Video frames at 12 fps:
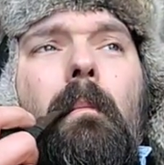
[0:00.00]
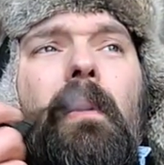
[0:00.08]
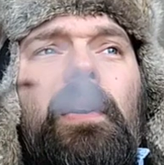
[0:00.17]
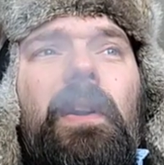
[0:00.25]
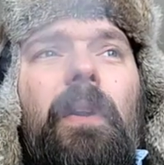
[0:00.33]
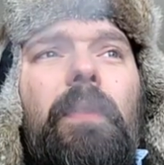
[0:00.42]

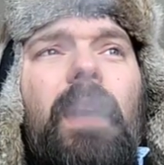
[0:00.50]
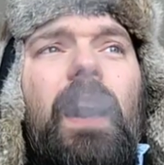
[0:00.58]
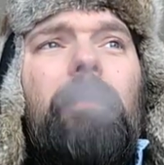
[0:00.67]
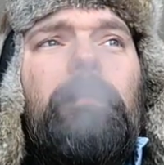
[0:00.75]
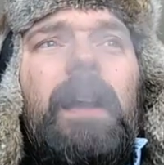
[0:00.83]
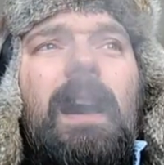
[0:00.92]
you know, the
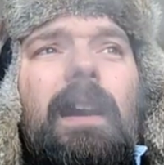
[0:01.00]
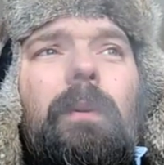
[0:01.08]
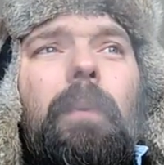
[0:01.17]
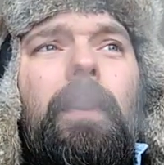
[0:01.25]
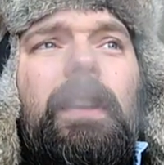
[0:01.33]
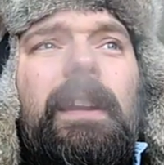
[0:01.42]
FBI
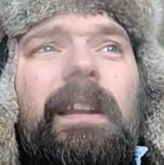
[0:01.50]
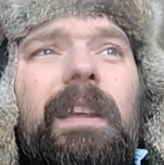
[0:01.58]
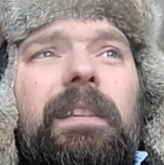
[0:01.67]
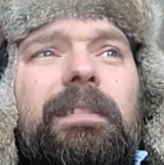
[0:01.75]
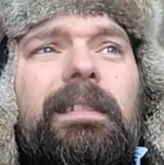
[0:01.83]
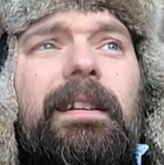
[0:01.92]
working
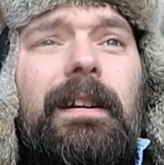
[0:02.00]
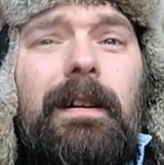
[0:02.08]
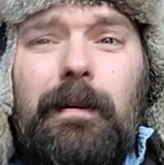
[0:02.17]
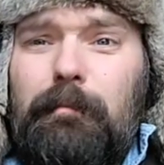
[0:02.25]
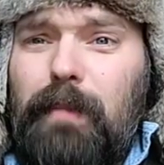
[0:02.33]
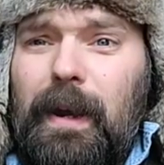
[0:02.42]
as
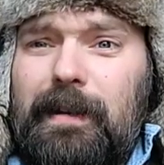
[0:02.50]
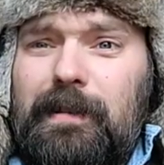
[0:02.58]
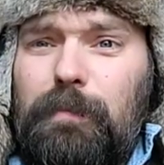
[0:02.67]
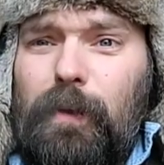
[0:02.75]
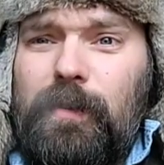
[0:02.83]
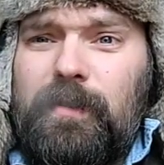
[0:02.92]
uh, Biden's
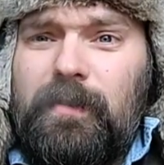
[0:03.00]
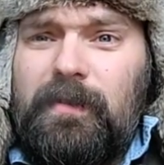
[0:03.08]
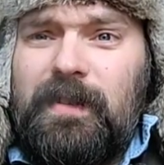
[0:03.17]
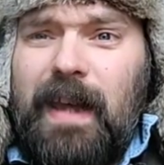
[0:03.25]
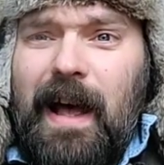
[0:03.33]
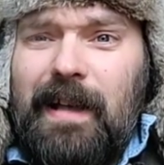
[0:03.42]
personal
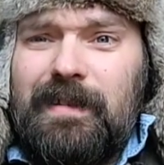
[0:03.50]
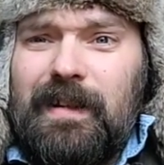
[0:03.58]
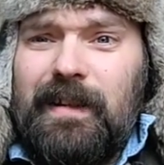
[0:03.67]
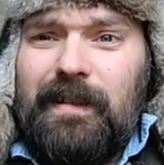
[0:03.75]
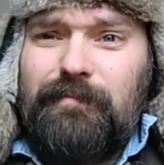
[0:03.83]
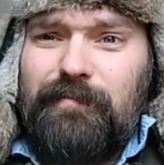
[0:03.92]

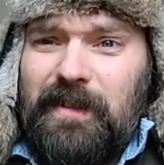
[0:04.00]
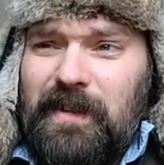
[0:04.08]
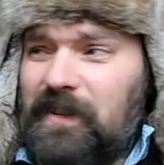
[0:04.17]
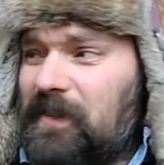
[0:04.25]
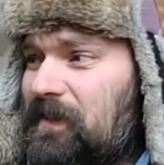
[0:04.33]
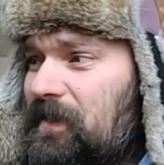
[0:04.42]
Stasi,
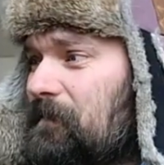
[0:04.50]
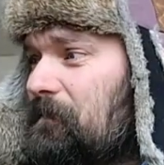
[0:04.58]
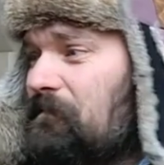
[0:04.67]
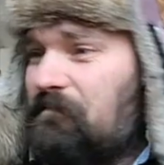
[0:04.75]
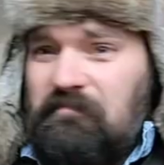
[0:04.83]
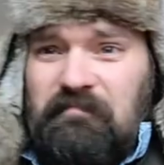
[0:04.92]
because
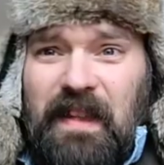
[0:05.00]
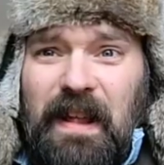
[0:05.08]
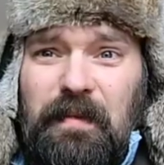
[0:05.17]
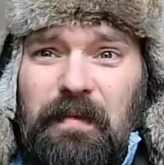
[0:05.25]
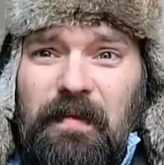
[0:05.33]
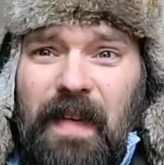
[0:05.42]

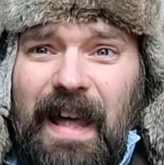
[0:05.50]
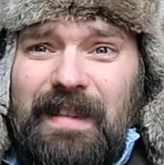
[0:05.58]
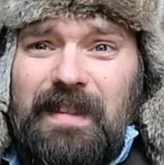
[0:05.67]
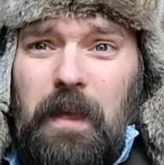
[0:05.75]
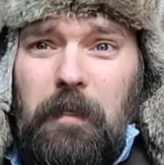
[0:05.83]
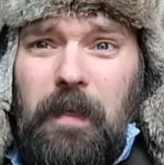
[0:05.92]
that's
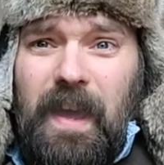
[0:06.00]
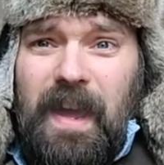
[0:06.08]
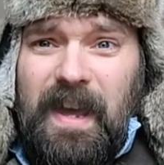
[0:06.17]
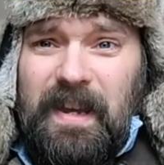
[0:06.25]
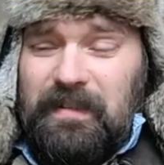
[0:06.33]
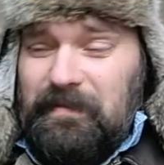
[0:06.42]
a
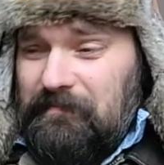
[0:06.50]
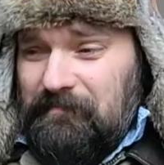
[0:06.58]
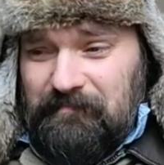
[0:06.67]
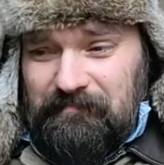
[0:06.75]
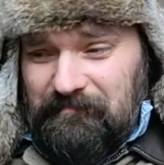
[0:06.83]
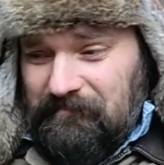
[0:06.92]
thing.
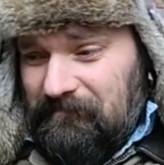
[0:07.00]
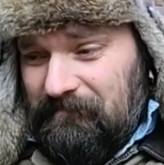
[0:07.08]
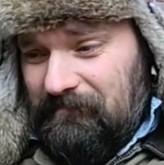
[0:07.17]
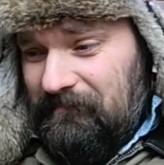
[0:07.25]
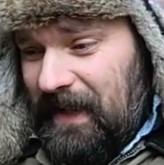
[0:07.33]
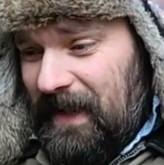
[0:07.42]

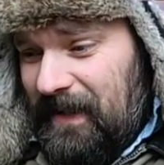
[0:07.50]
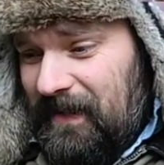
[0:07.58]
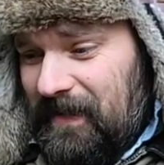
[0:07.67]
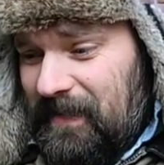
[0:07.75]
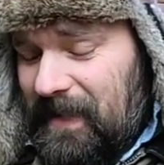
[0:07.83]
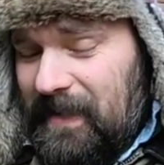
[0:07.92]

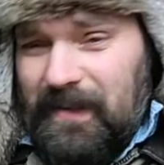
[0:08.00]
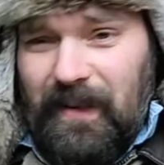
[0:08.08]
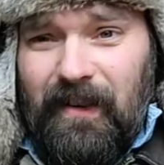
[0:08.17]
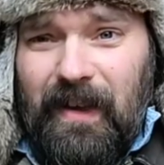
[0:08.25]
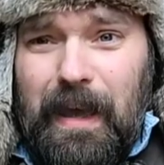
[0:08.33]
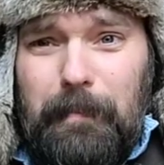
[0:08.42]
It's it's all
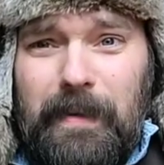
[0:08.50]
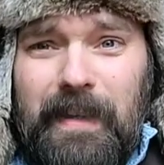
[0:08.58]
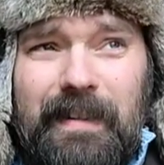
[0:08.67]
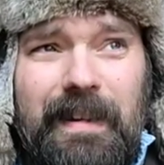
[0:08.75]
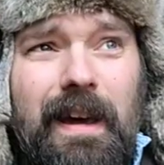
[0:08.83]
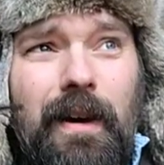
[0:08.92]
happening
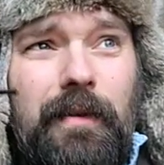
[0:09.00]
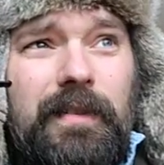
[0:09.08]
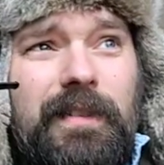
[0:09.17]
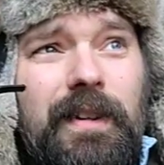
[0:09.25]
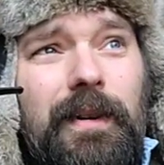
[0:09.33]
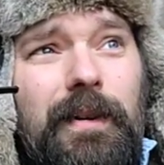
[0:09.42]
now.
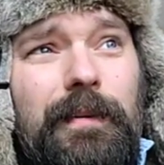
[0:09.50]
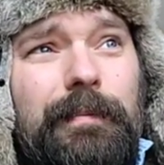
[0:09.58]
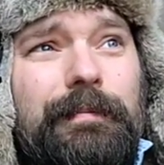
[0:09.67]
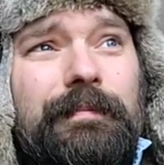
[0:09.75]
So